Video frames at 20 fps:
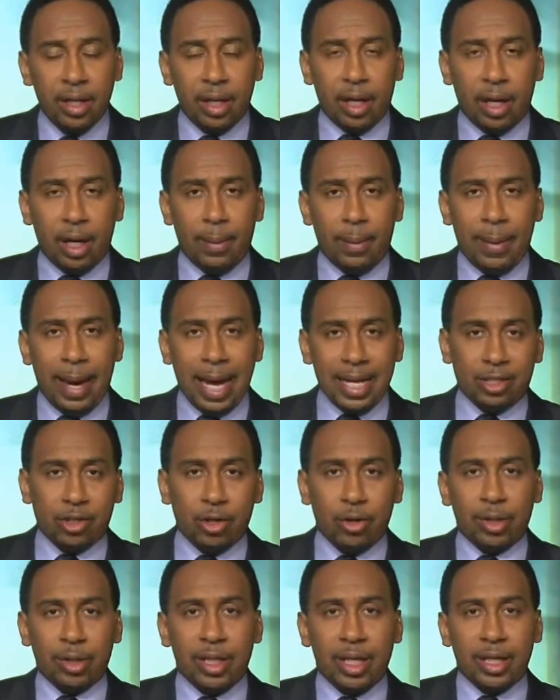I
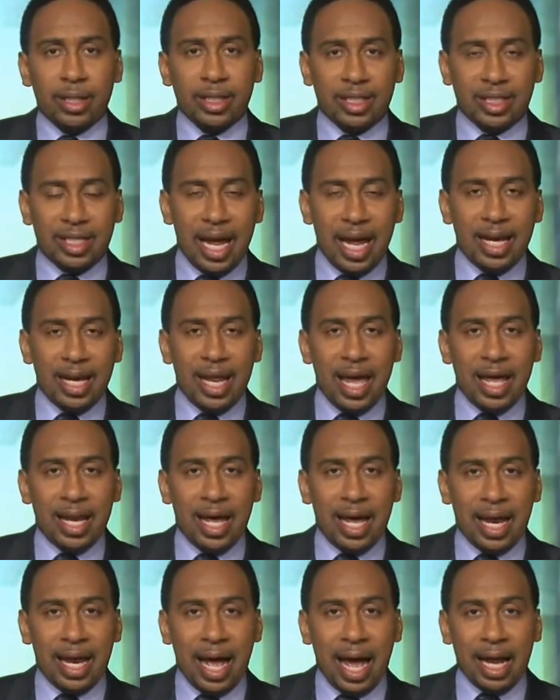certainly understand that,
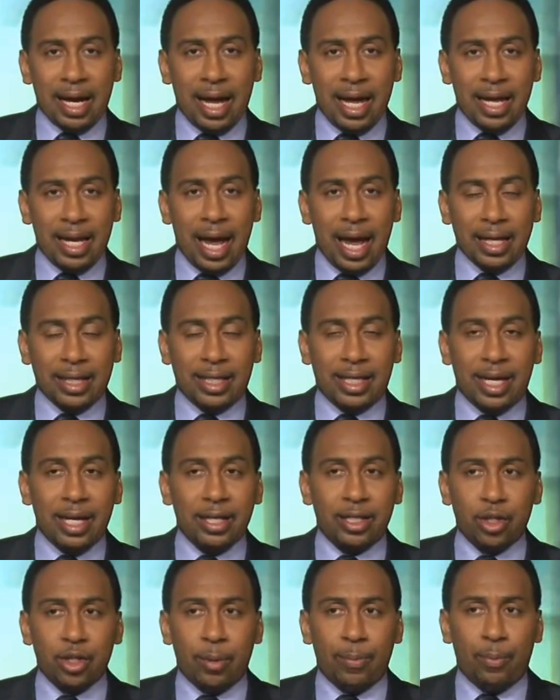and I
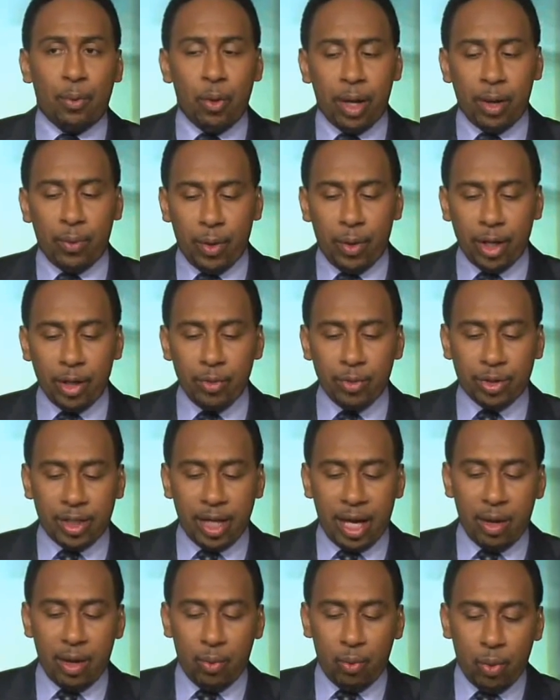get your point where you
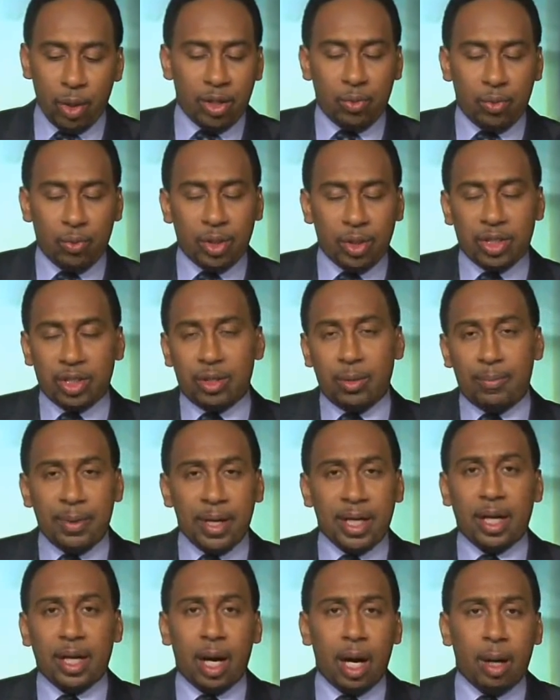say, what's the
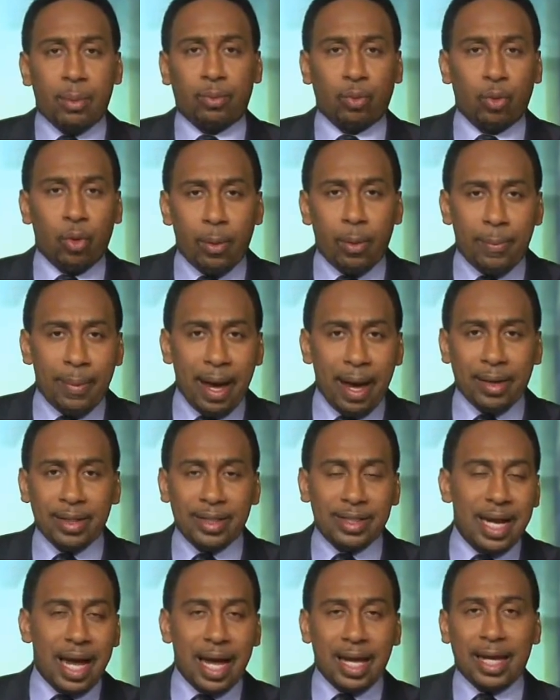big uproar about?
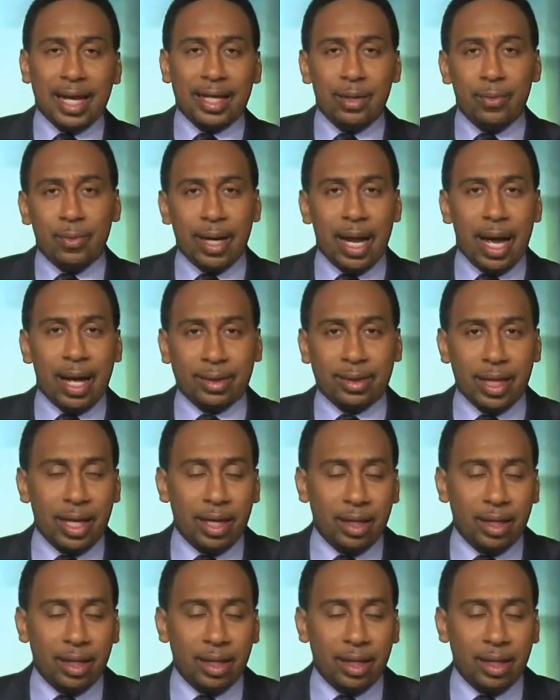It's not like he went out